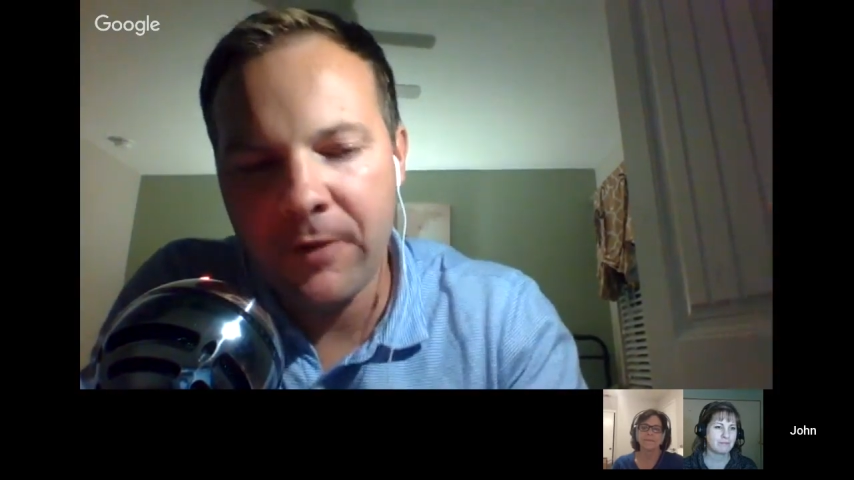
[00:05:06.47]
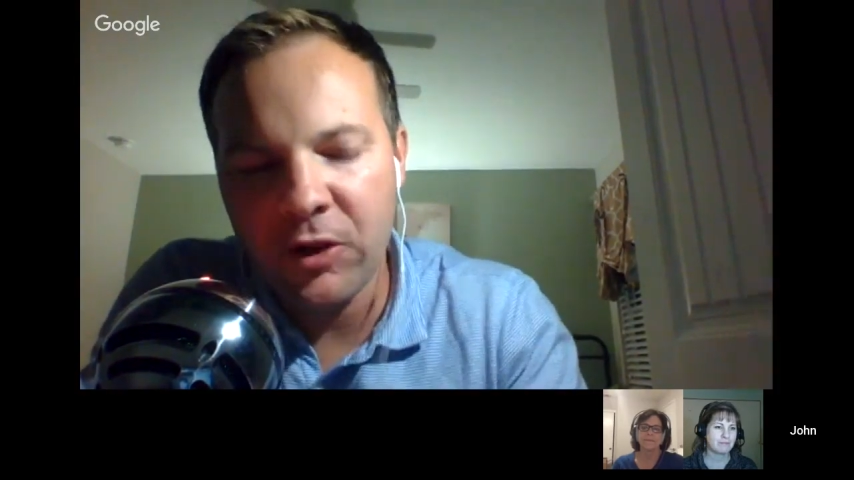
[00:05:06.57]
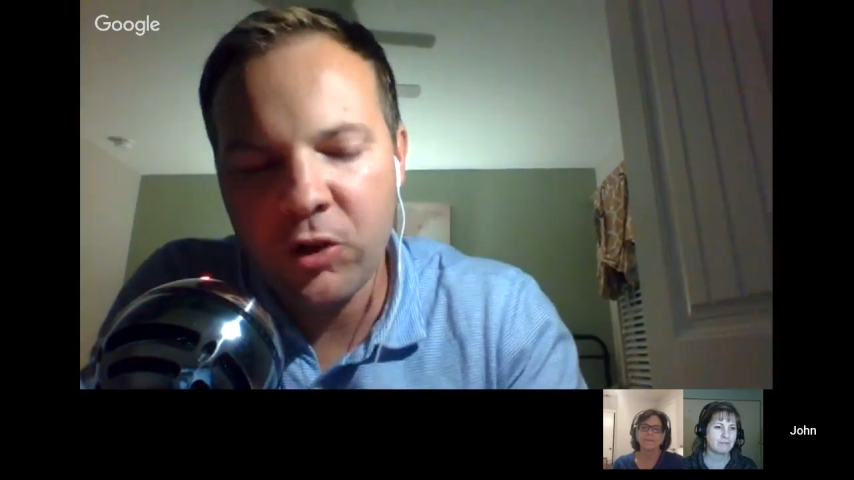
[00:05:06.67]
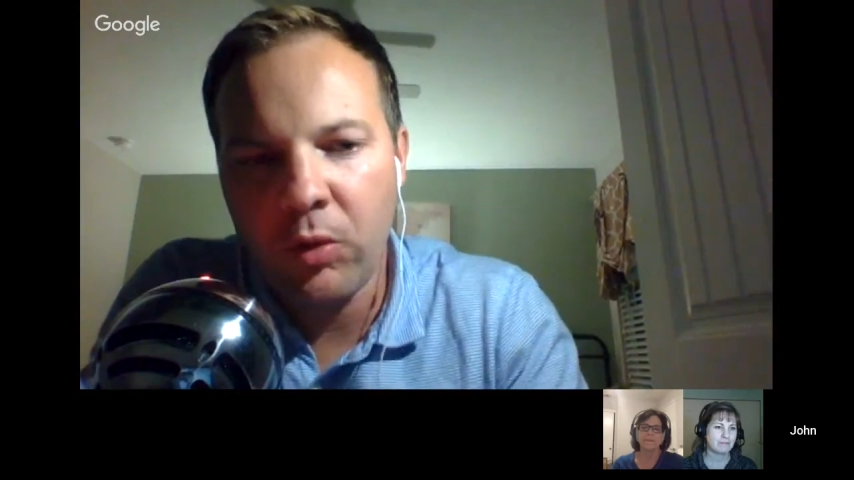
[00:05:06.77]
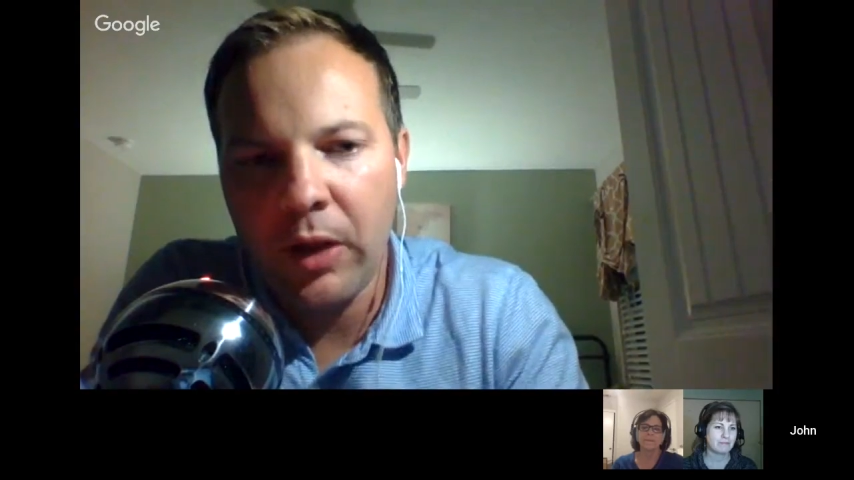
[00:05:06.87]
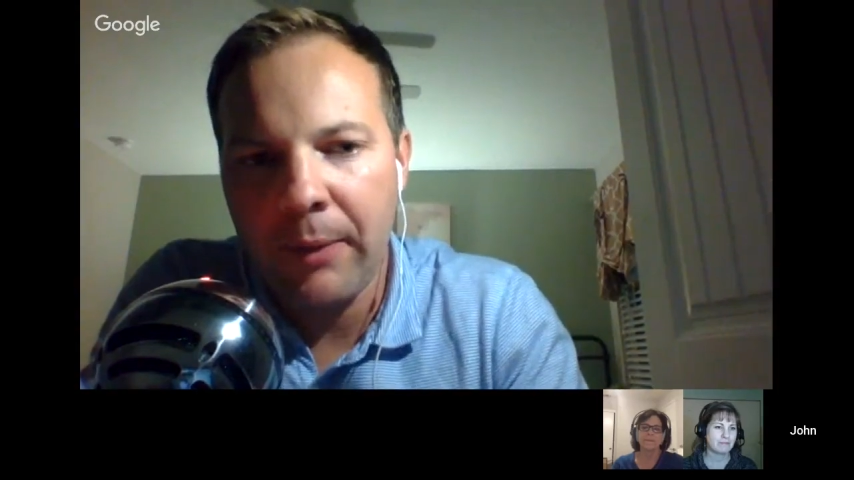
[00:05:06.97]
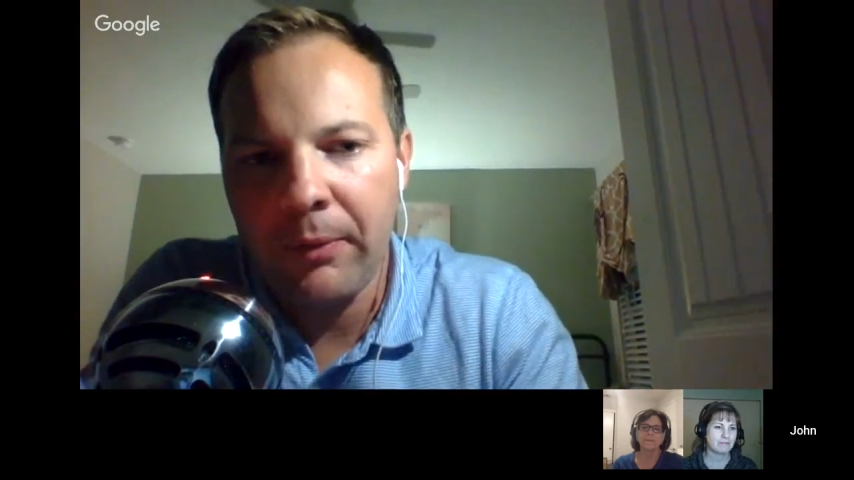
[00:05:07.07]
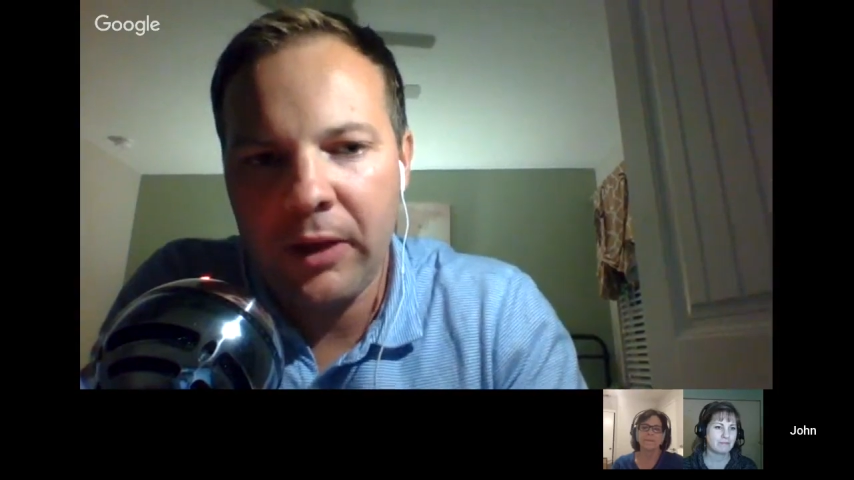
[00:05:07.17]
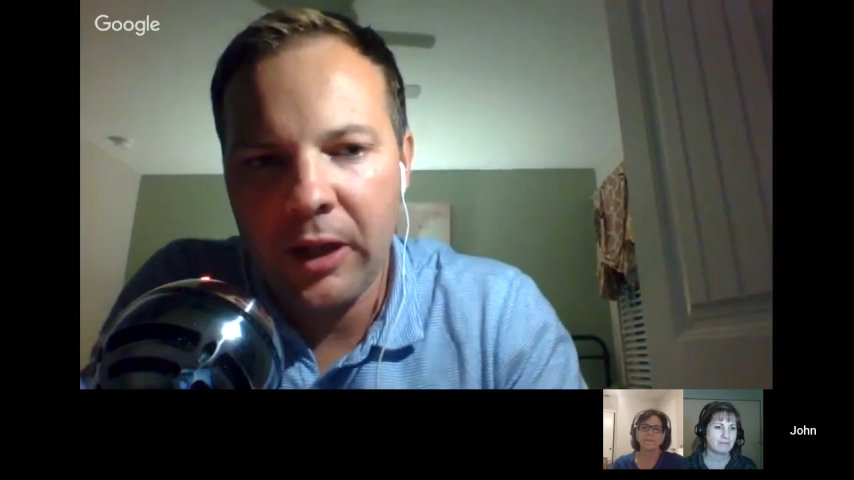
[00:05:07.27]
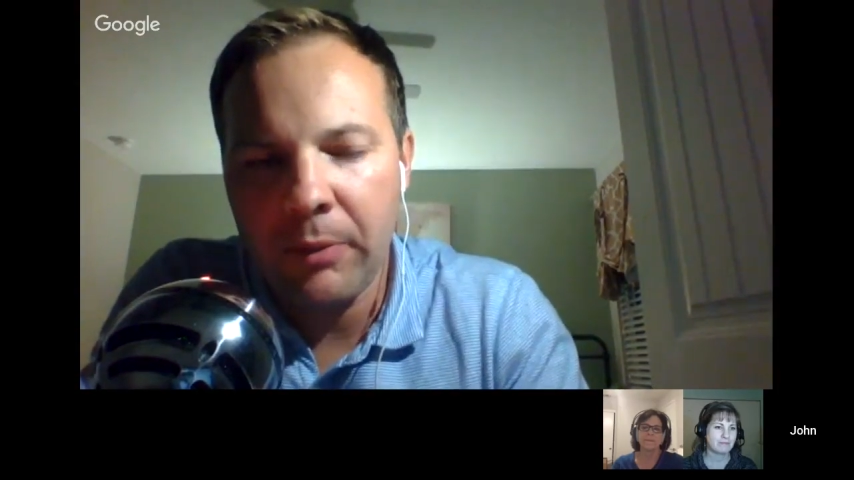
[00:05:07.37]
visual
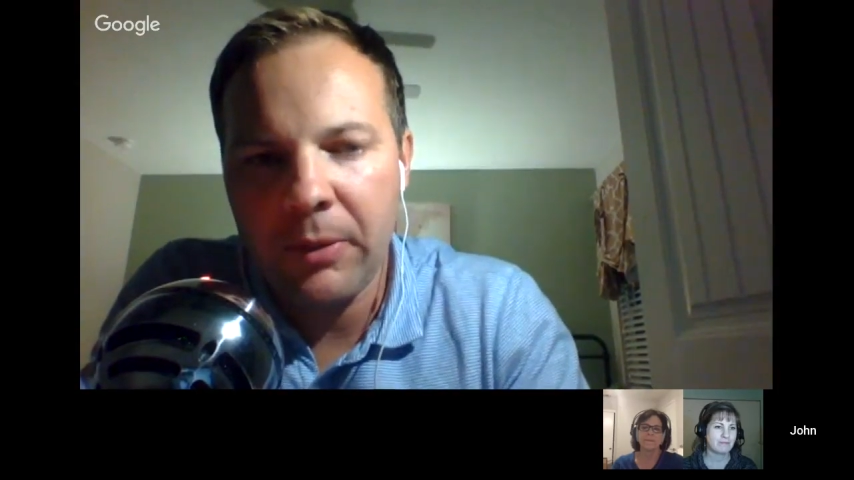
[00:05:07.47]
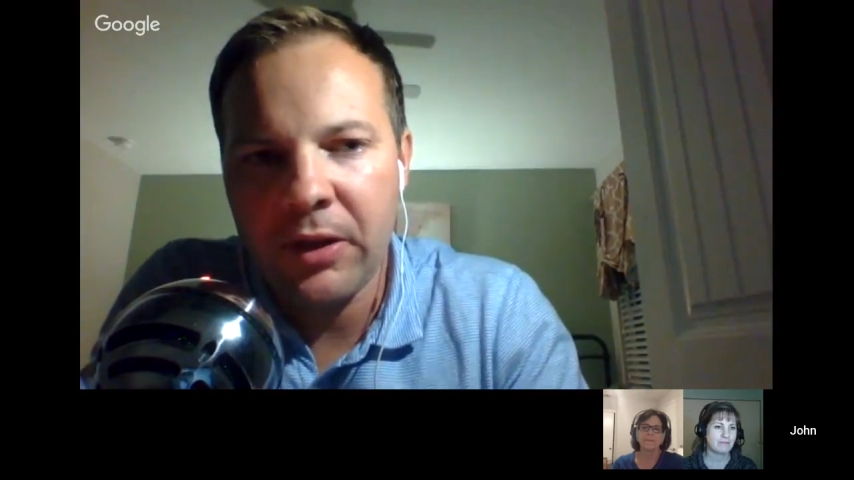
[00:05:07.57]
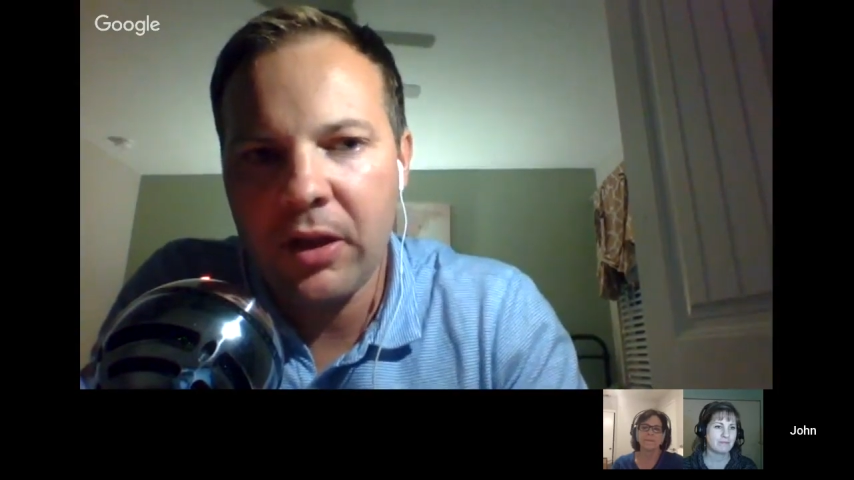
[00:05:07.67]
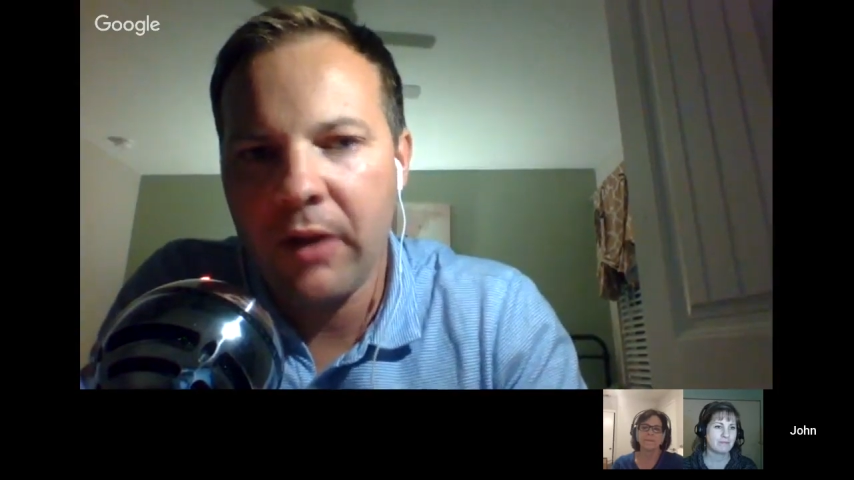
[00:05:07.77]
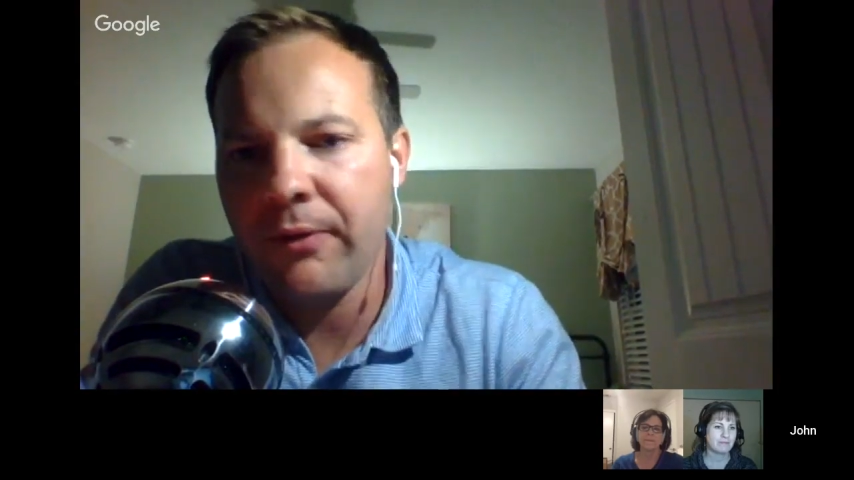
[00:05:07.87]
element